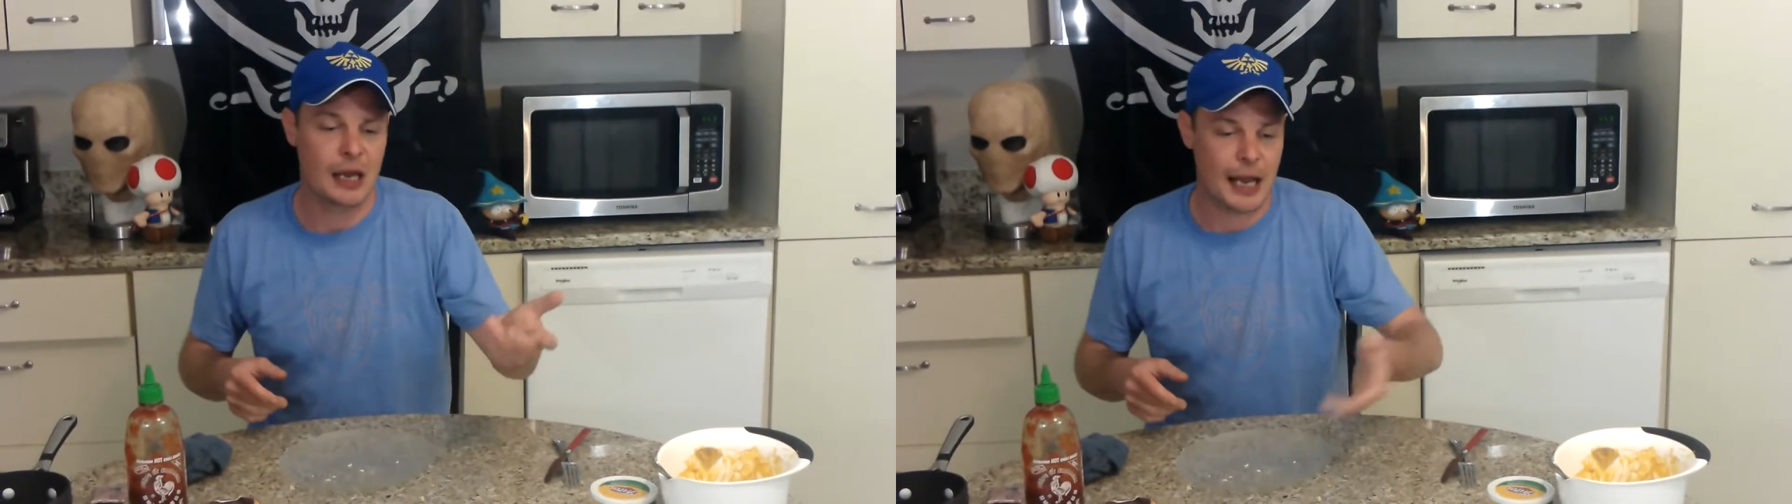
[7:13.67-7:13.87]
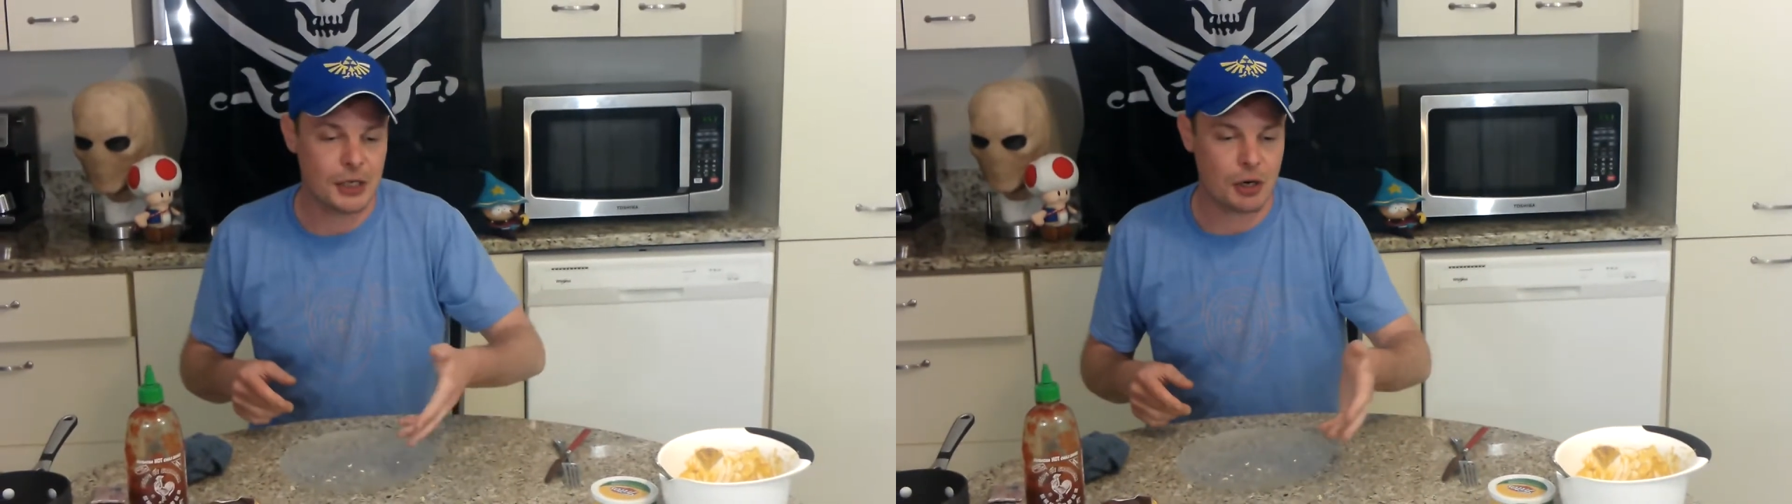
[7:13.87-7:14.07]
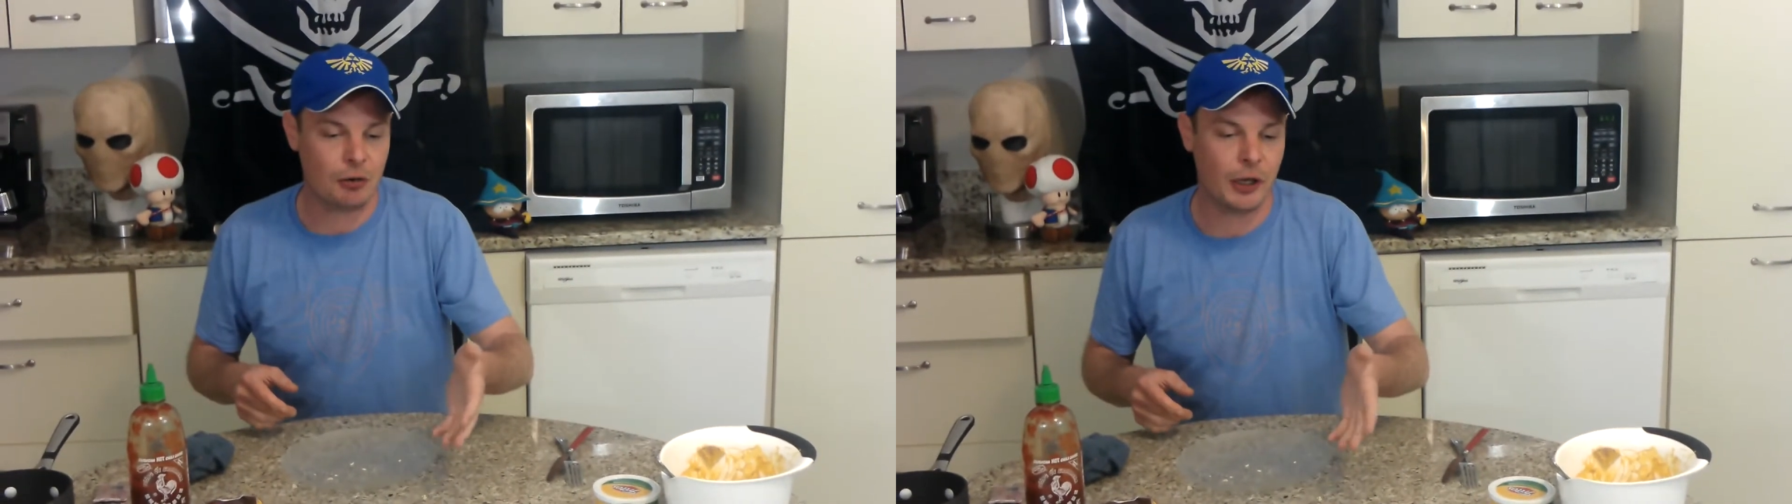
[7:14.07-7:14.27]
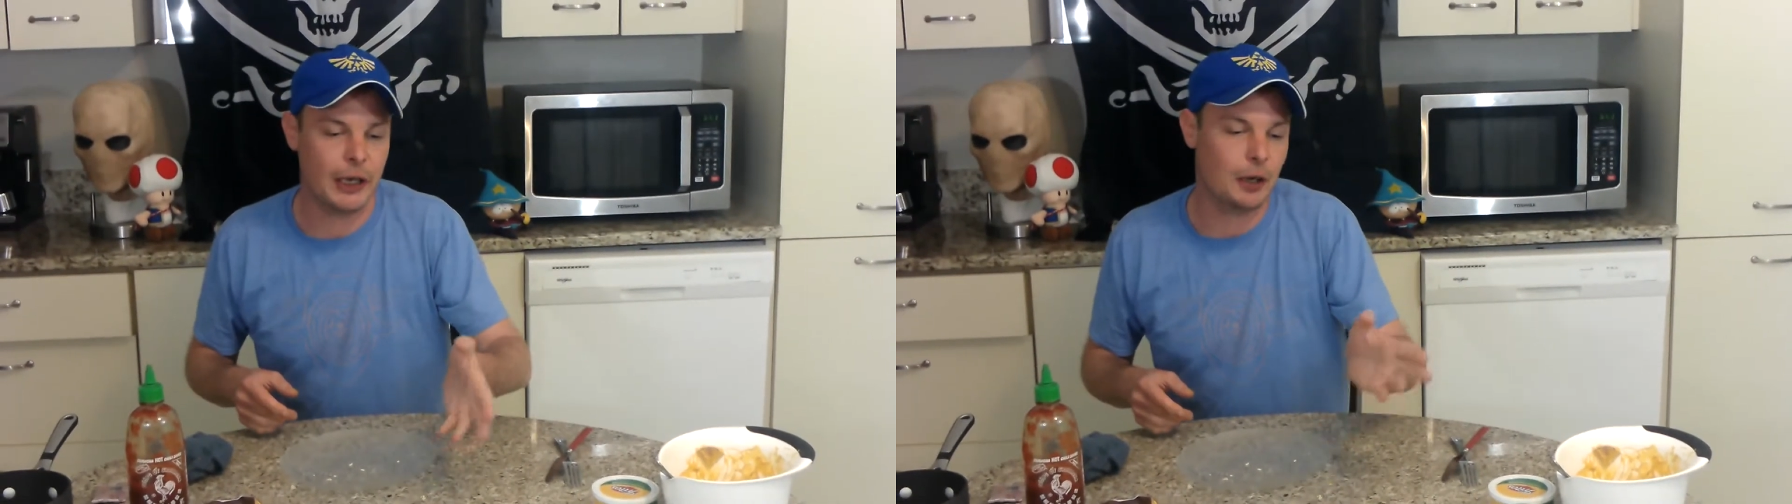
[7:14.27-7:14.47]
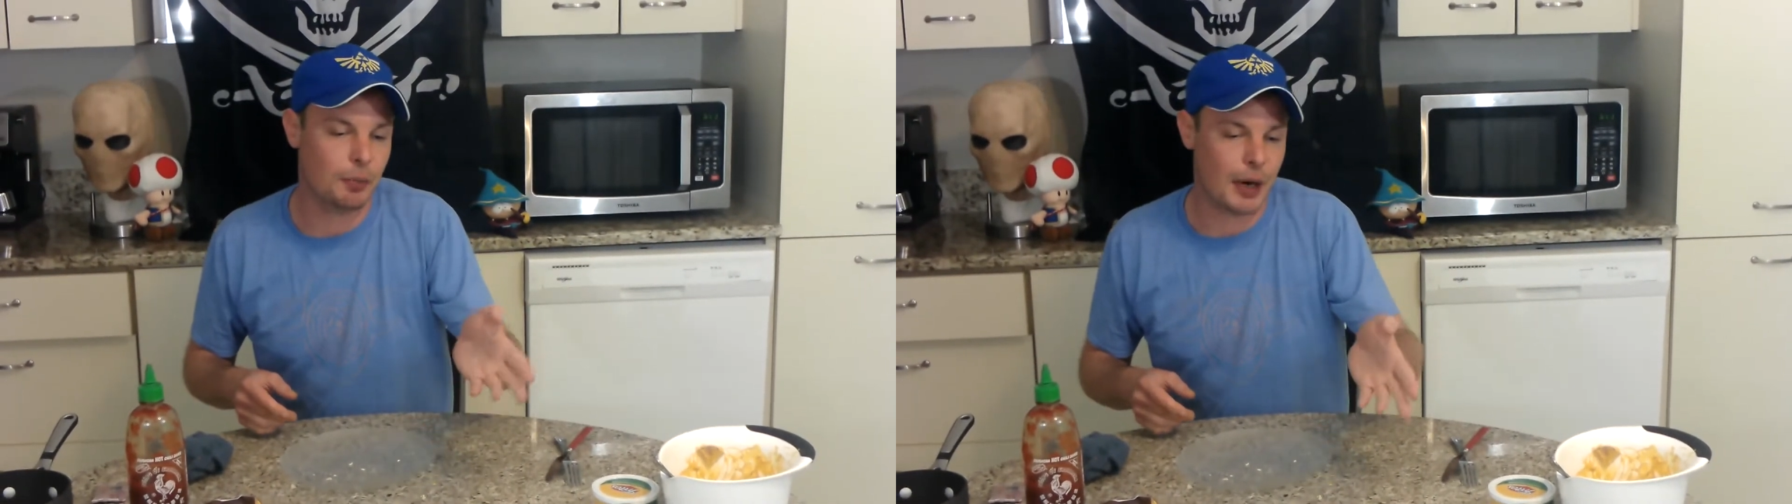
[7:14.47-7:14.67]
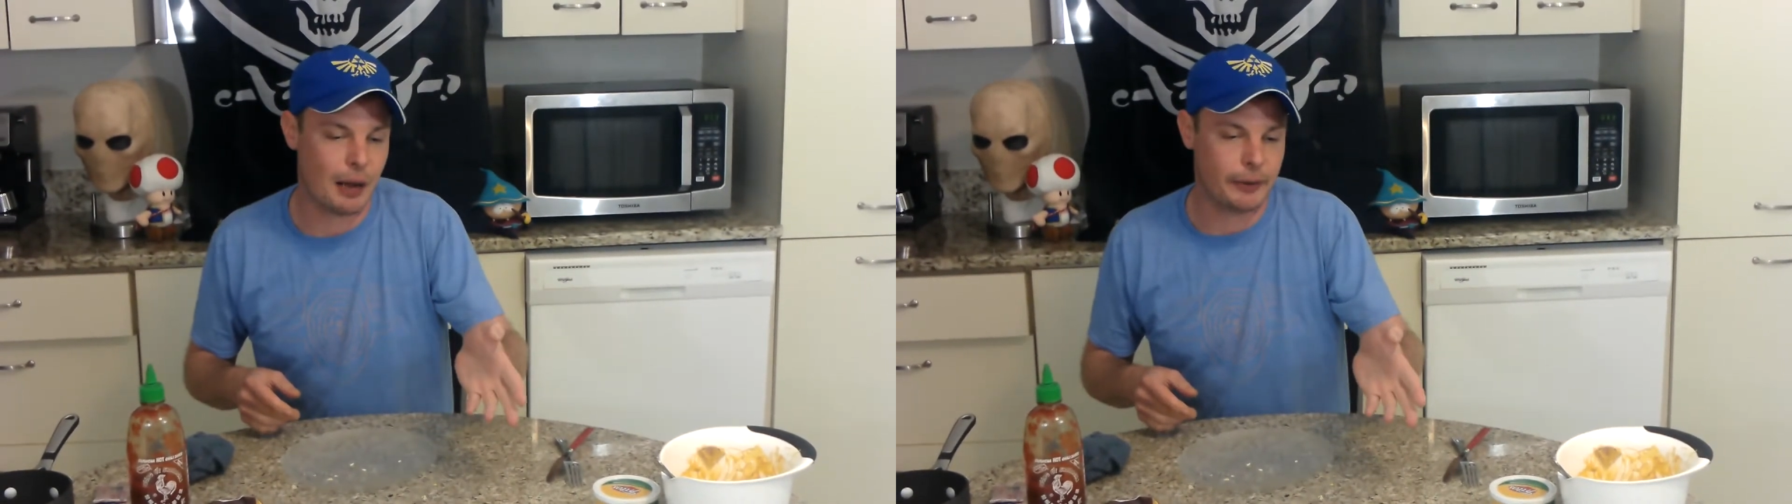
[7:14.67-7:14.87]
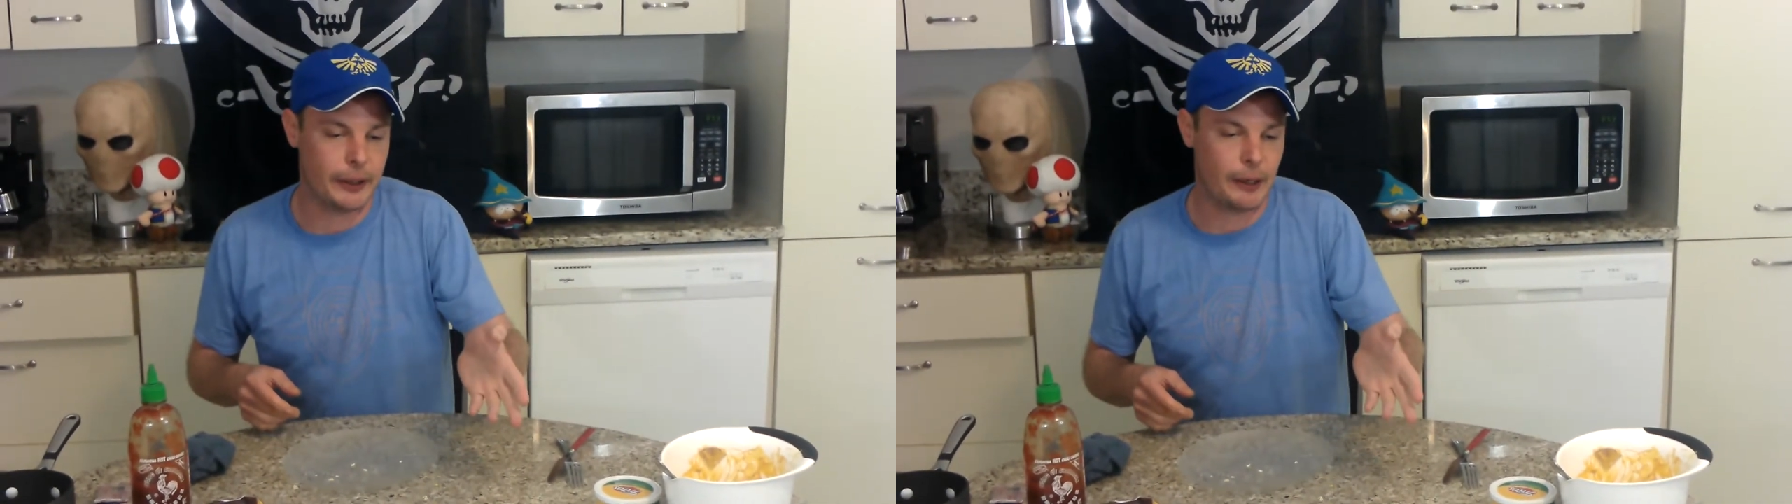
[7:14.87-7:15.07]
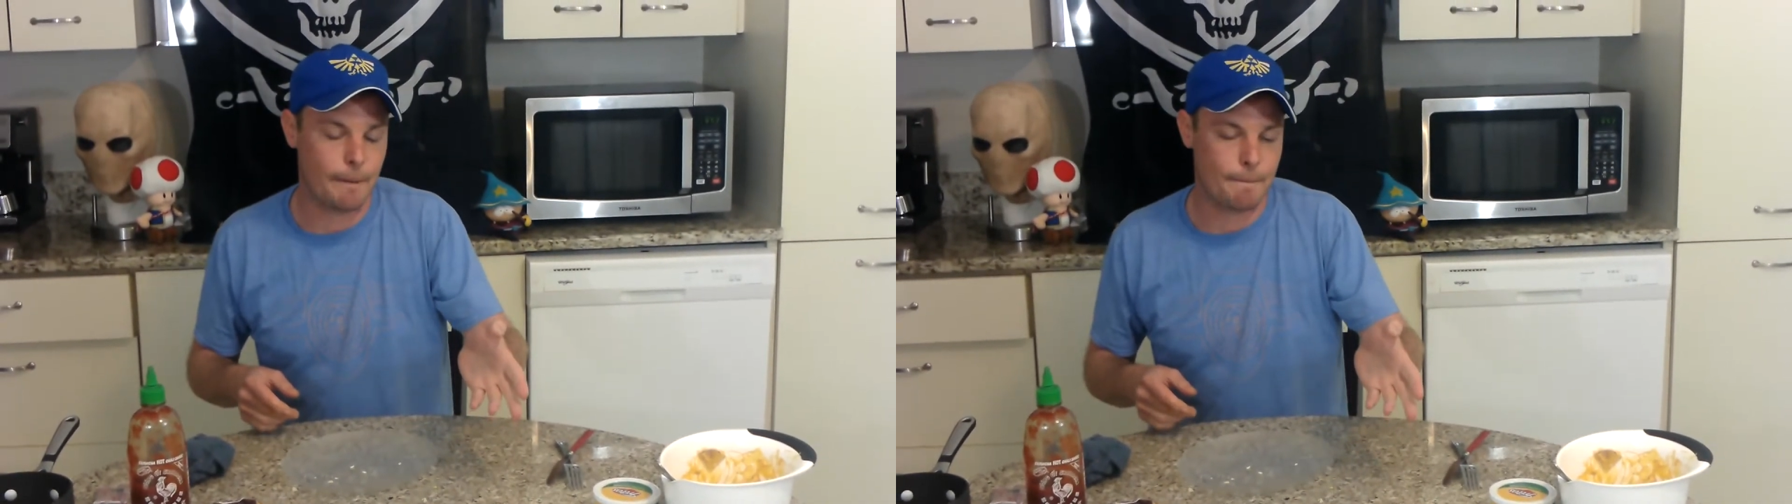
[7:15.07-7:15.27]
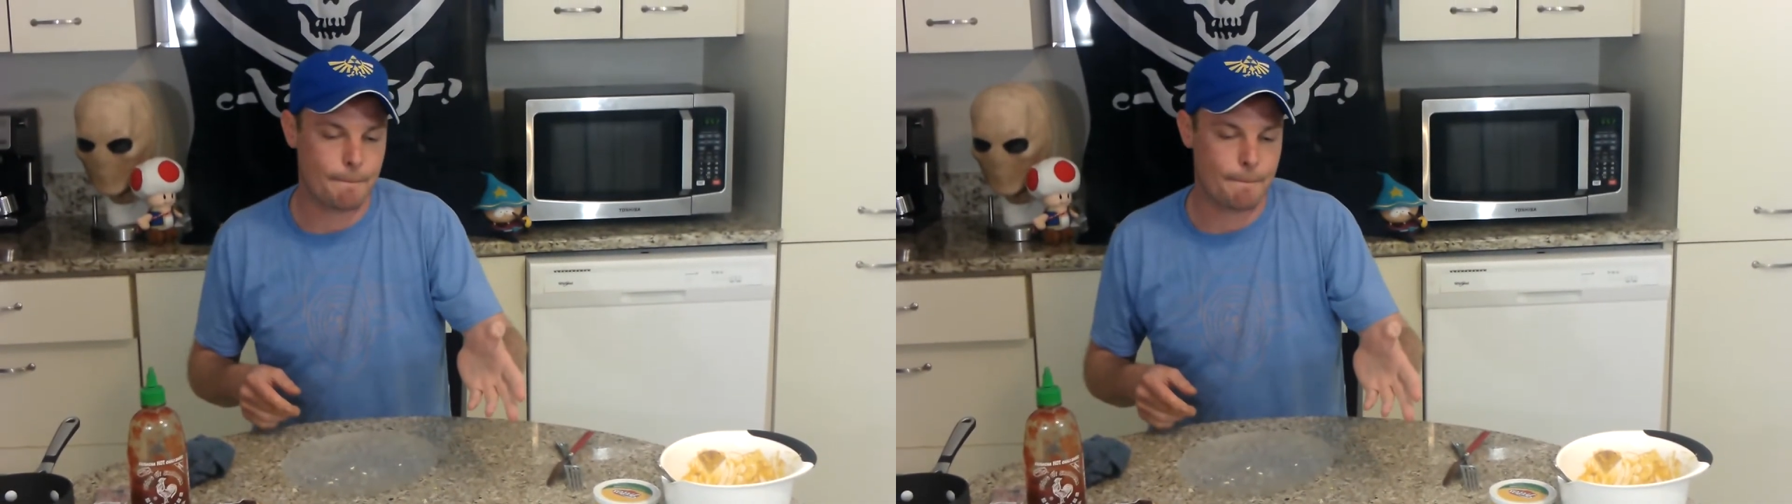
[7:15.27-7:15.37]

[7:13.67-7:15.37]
And generally, it'll probably